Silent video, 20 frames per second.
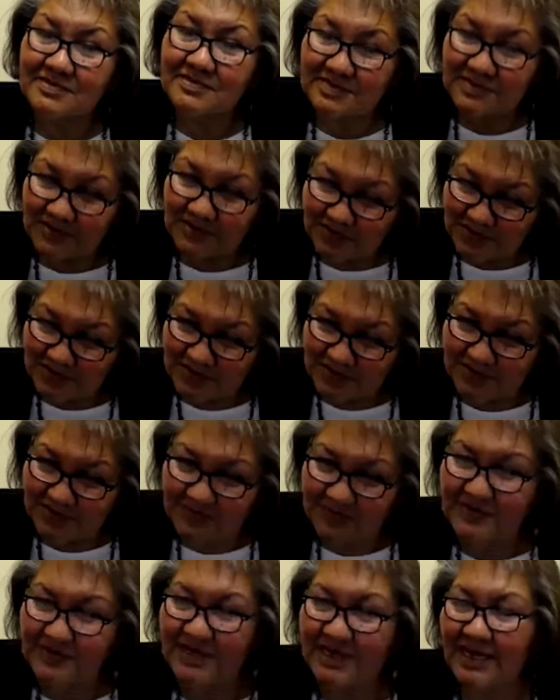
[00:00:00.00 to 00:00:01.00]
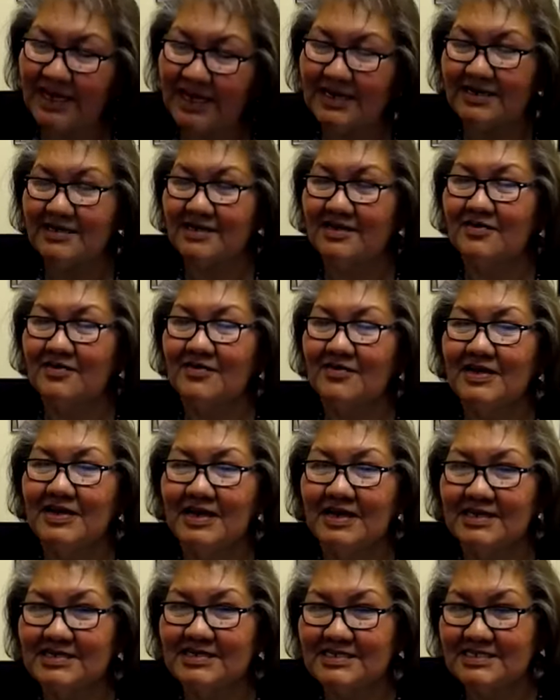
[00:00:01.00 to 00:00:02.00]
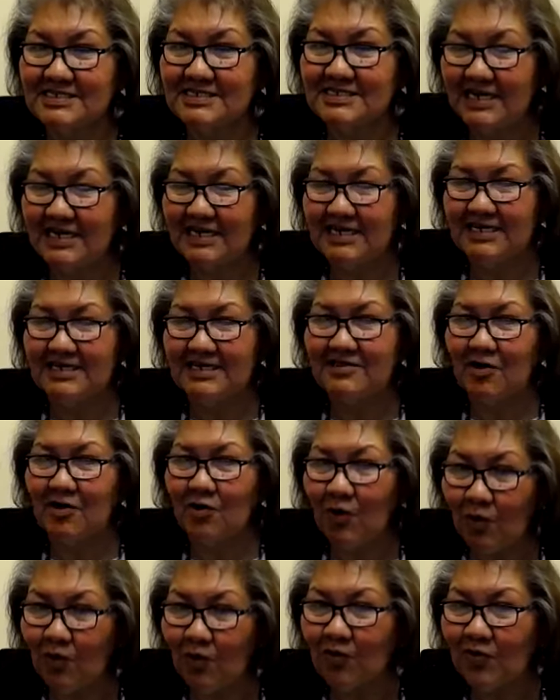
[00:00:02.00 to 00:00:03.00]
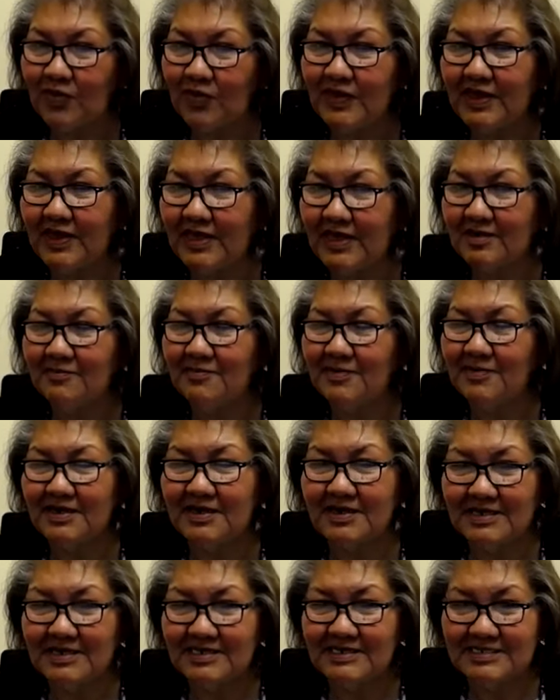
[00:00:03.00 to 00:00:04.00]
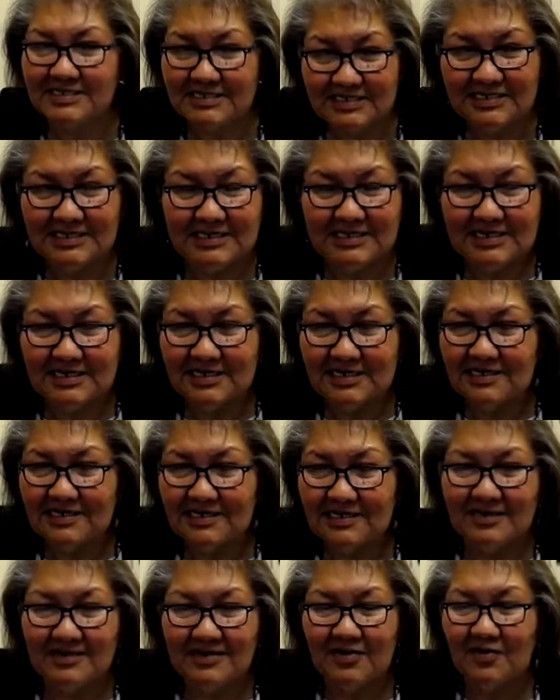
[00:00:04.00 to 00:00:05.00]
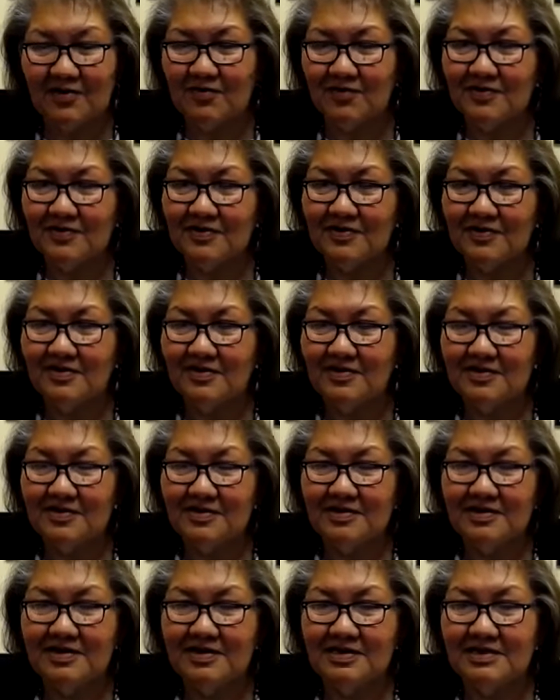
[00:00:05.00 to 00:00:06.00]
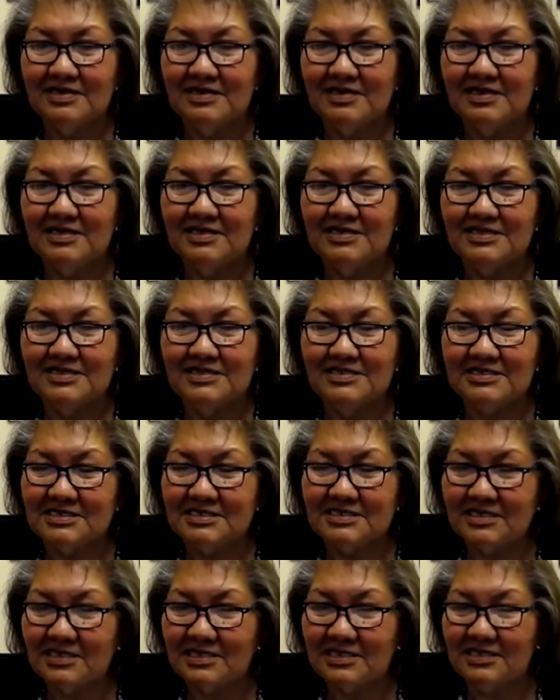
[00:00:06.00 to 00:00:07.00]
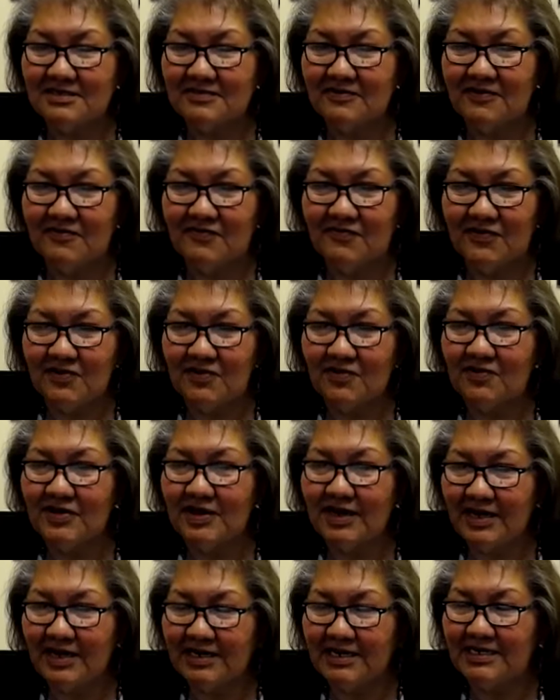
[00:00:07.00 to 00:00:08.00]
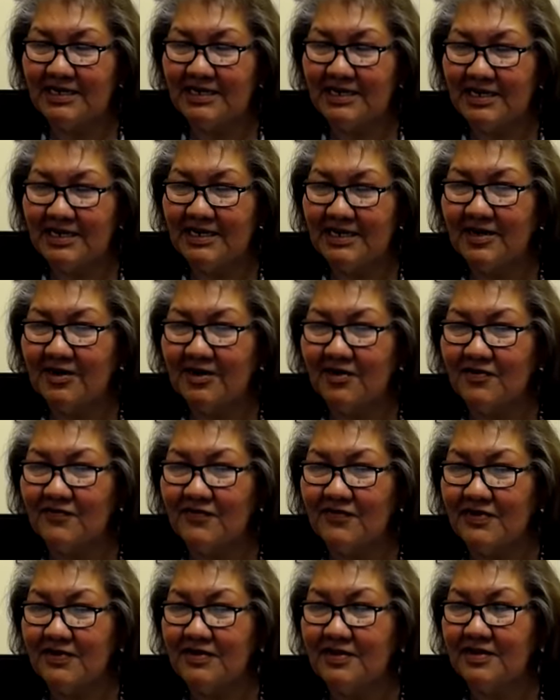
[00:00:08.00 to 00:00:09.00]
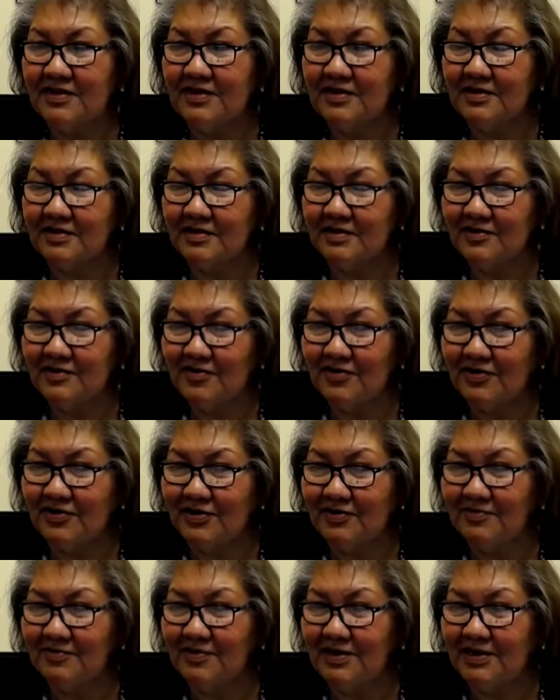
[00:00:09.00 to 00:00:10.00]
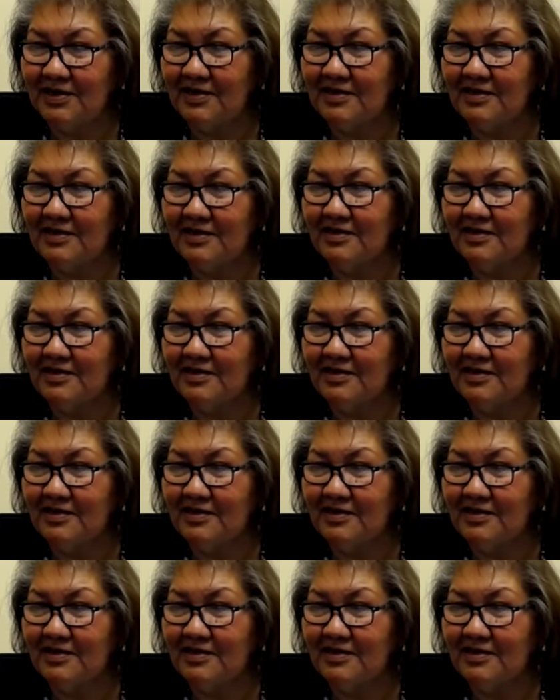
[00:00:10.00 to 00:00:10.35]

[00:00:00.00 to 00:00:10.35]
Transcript: So you can't you can't say the whole thing because you know it's it, if you don't know how to take care of it, then you're going to be